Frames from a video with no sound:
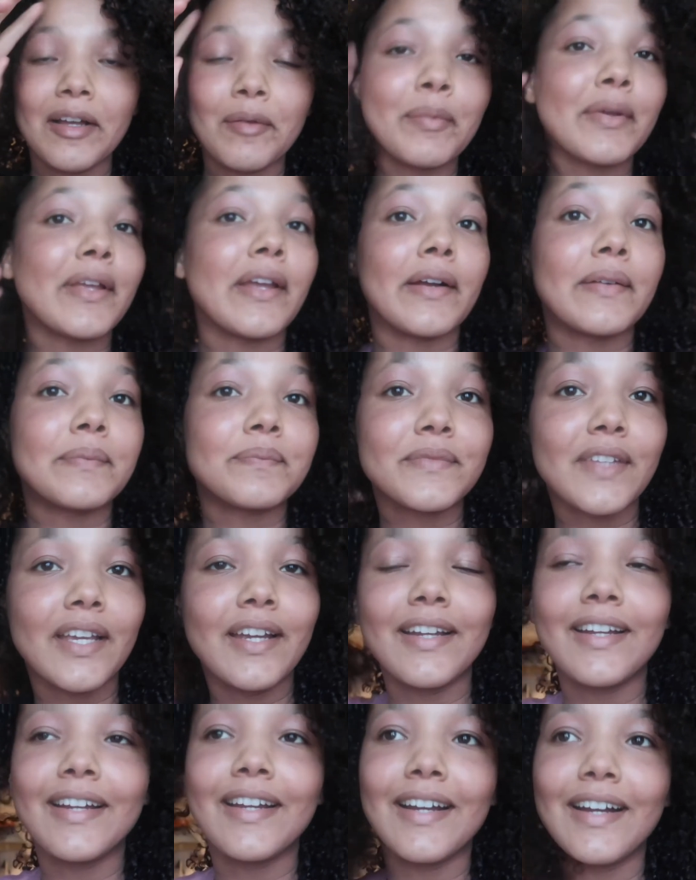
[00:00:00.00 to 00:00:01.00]
But yeah,
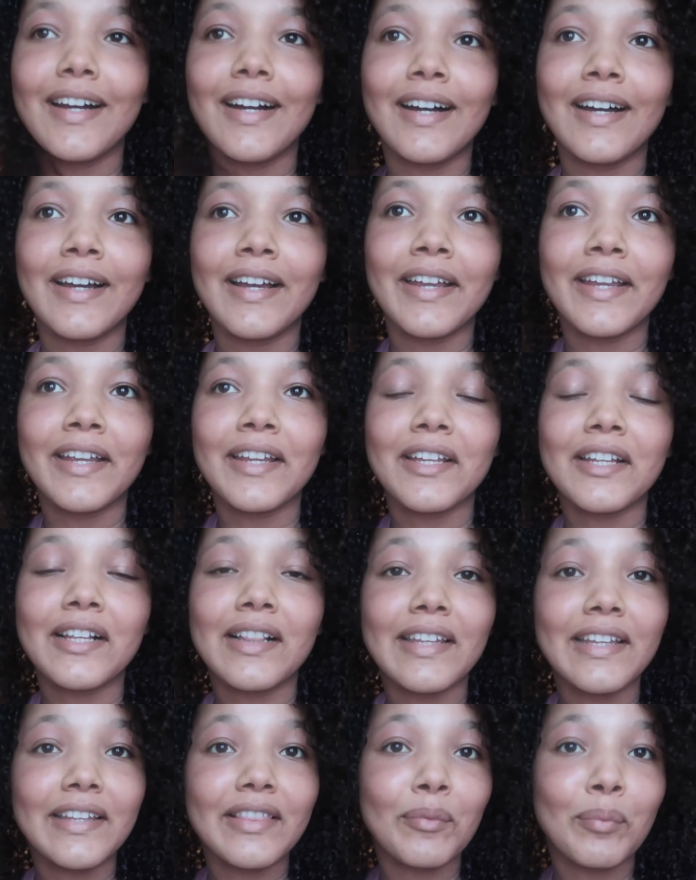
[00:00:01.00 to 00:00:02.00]
I
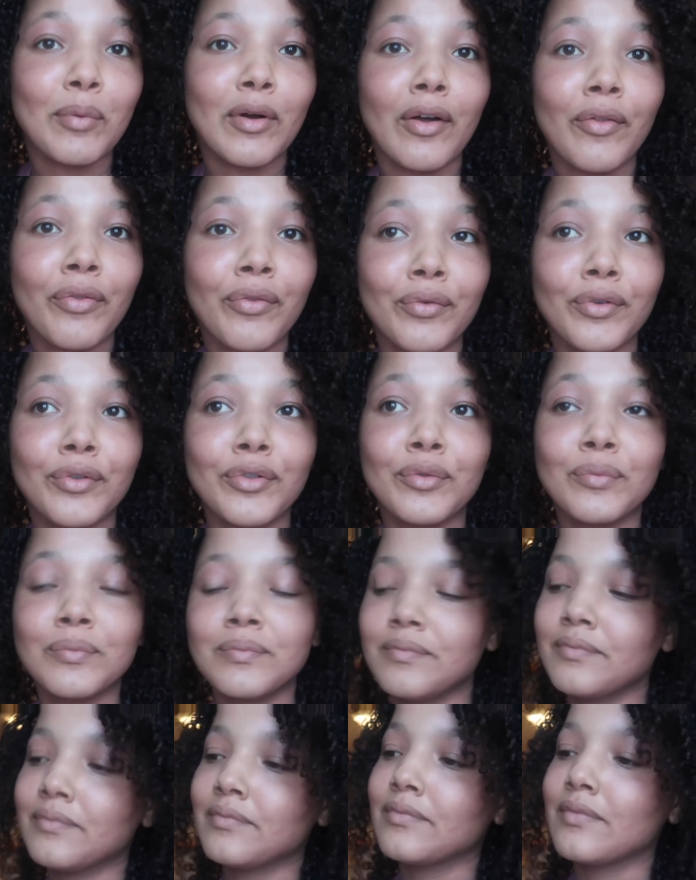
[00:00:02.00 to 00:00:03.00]
cleaned the
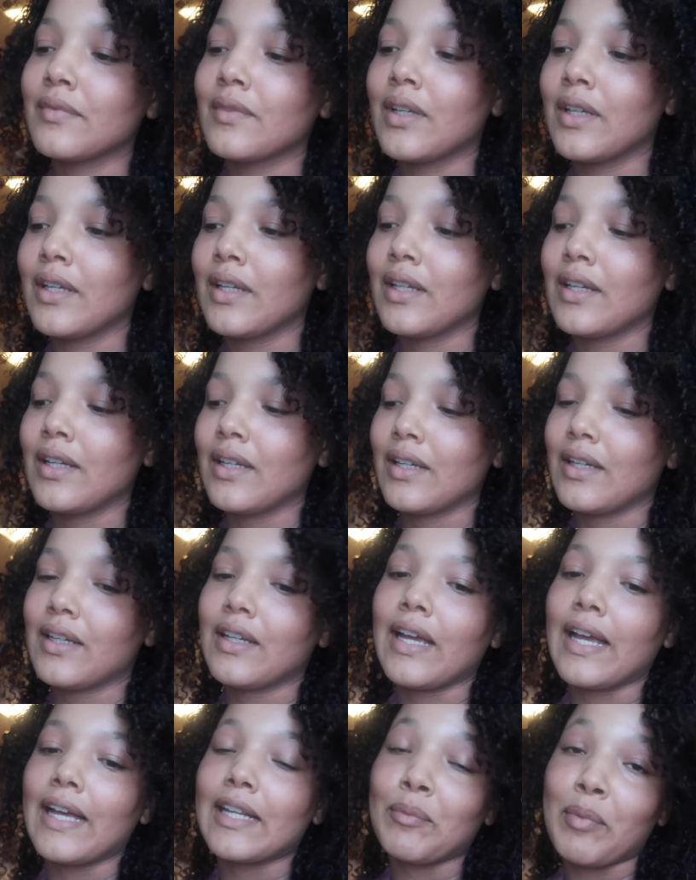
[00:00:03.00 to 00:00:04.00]
bathroom,
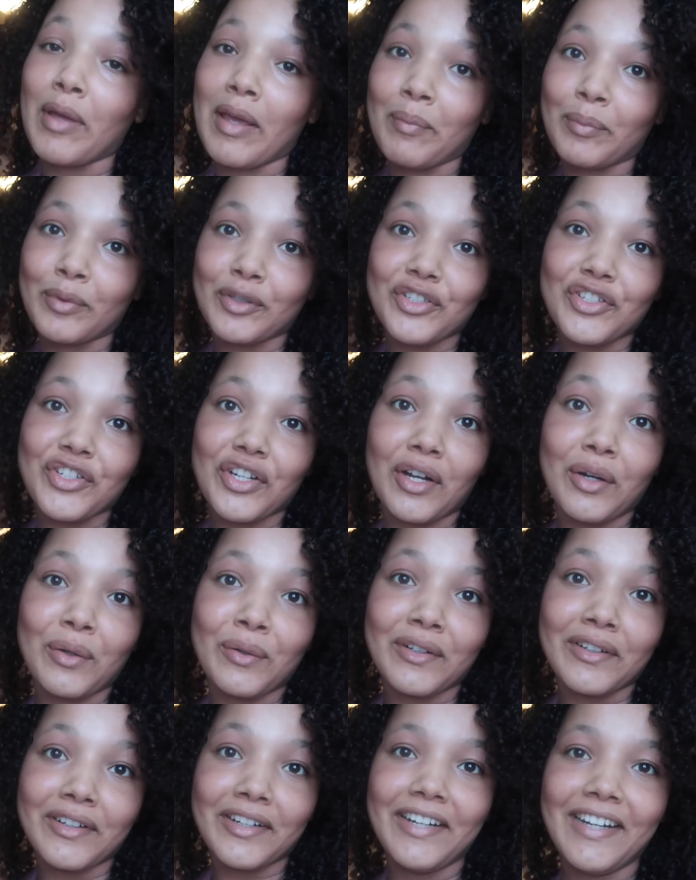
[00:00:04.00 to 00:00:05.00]
had a pamper
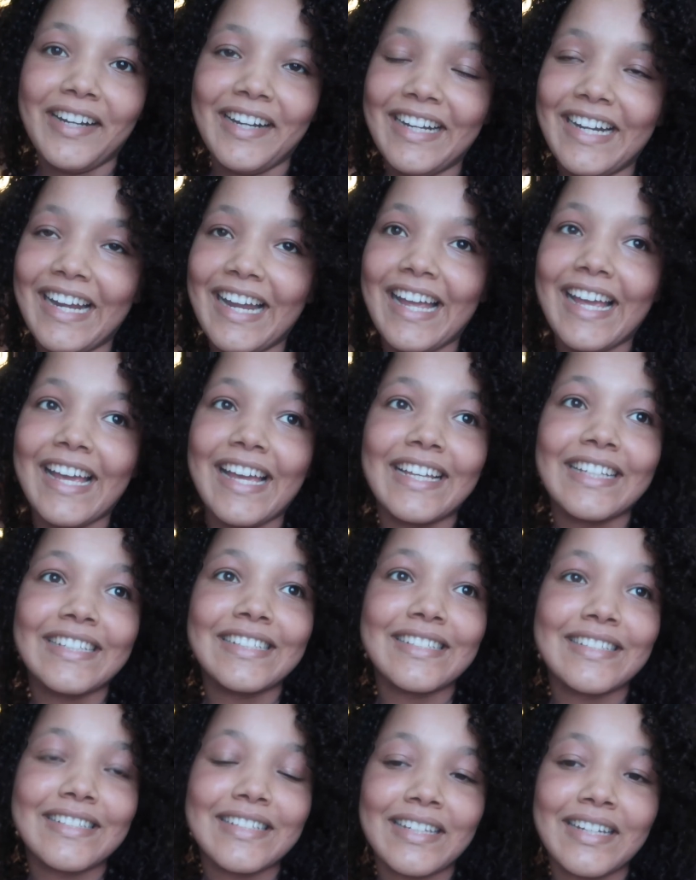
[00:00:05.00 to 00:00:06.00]
shower,
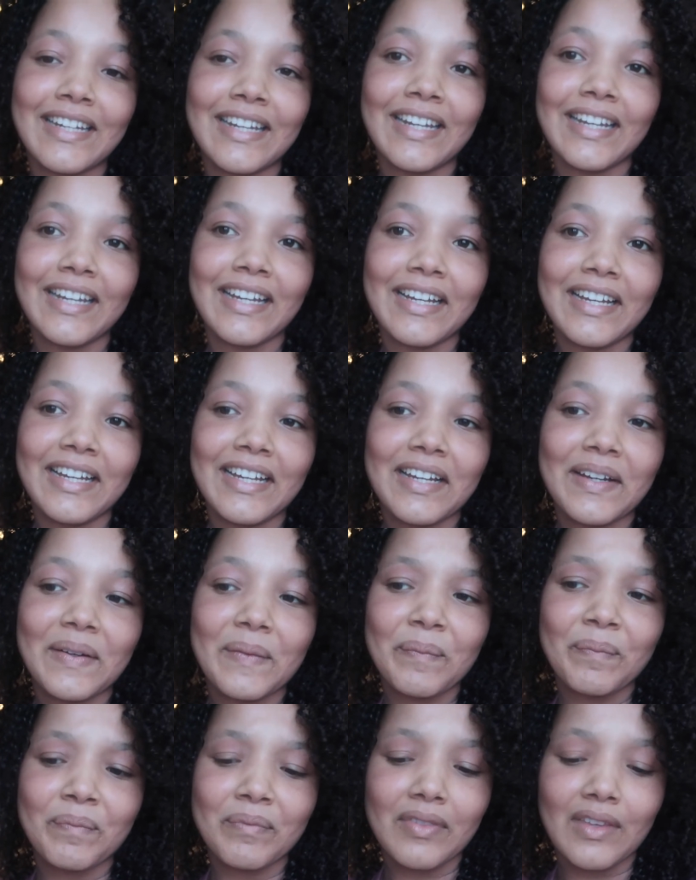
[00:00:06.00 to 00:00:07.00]
and
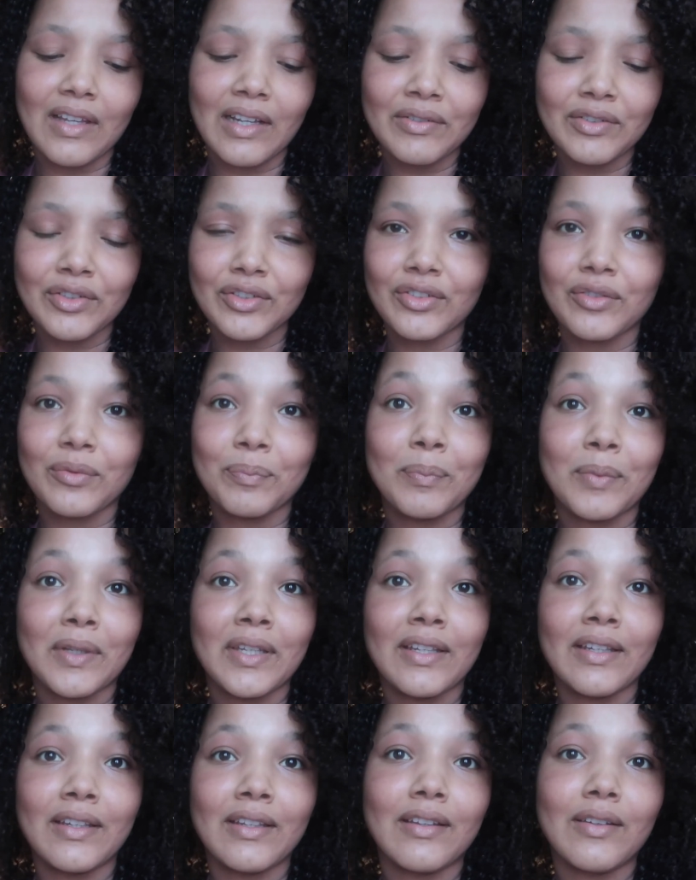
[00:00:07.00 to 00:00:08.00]
I've just
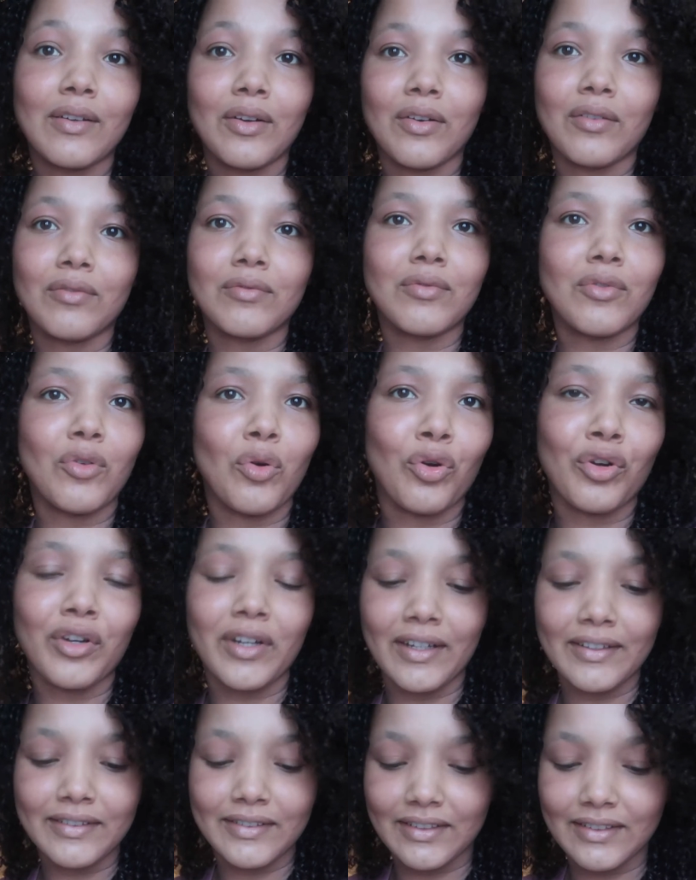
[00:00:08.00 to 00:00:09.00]
been
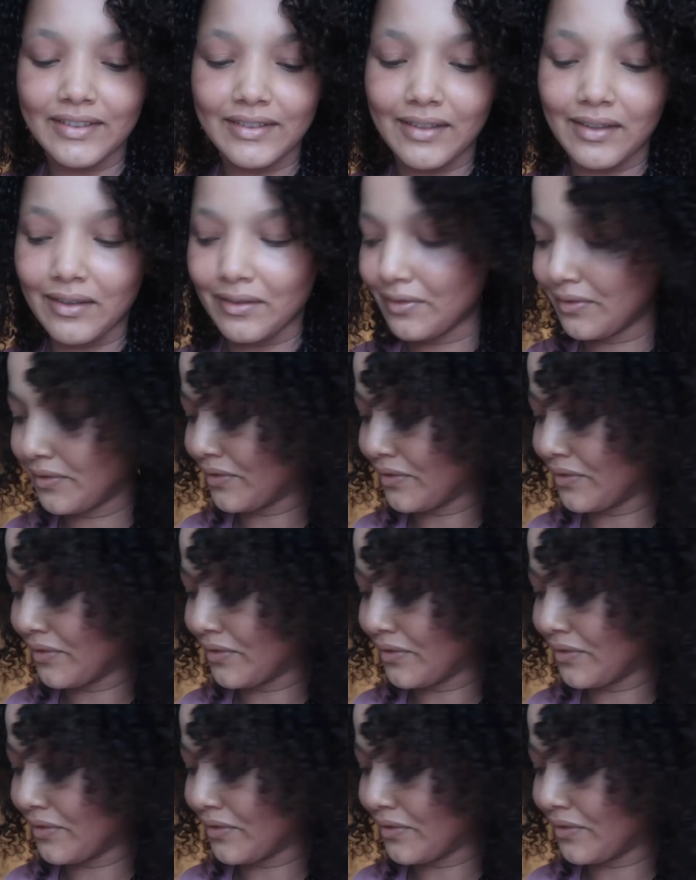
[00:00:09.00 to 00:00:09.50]
organizing stuff